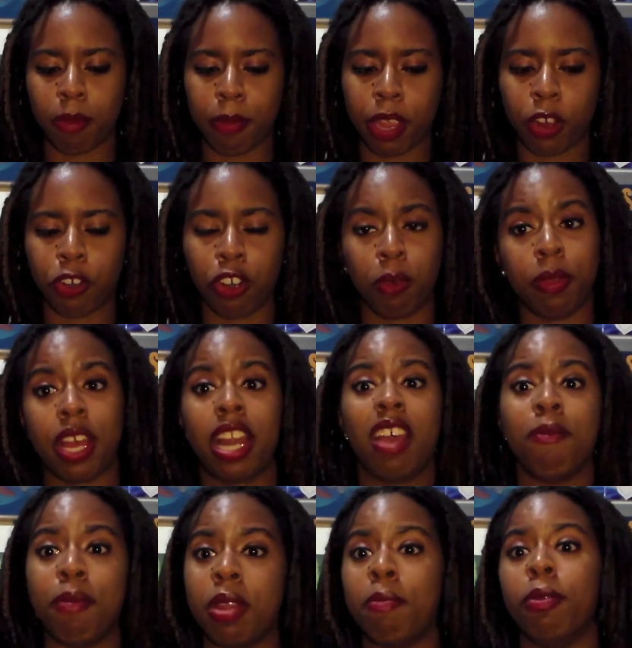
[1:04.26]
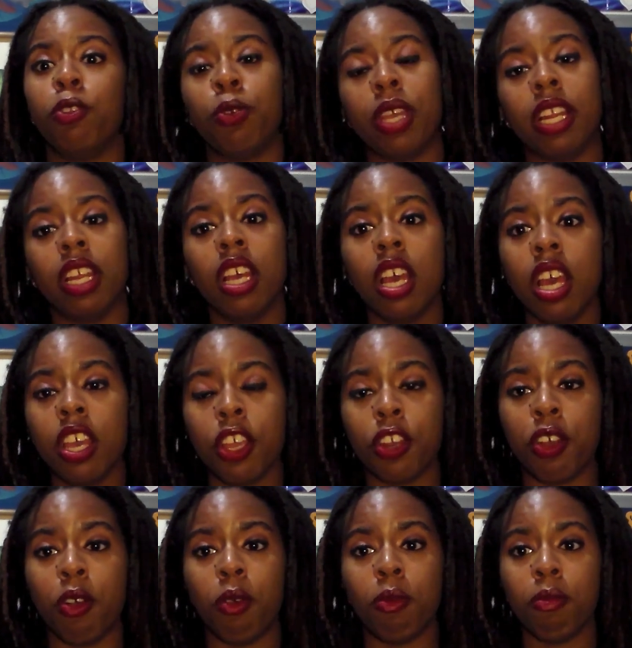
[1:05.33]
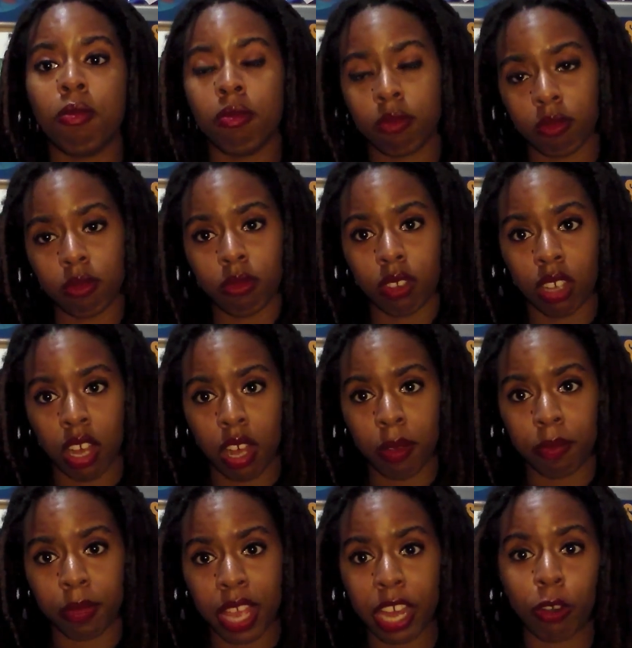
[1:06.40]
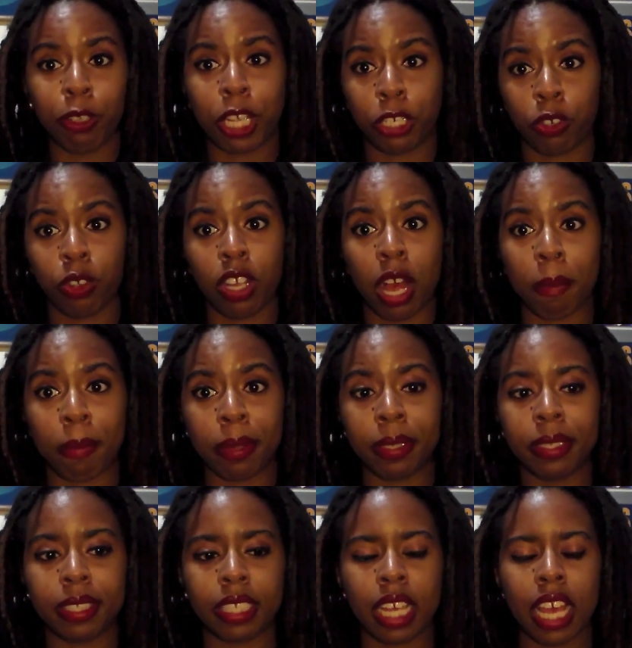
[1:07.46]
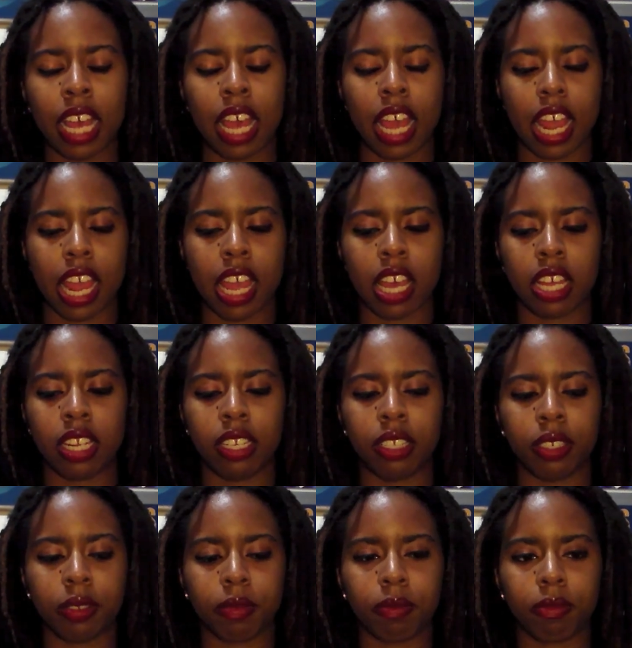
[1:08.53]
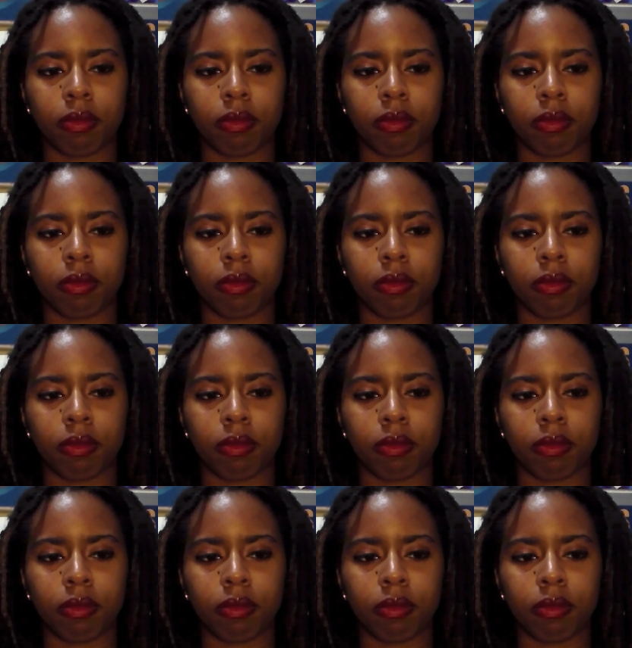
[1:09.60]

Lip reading: and a paranormal that have been between, you know, heterosexual couples. And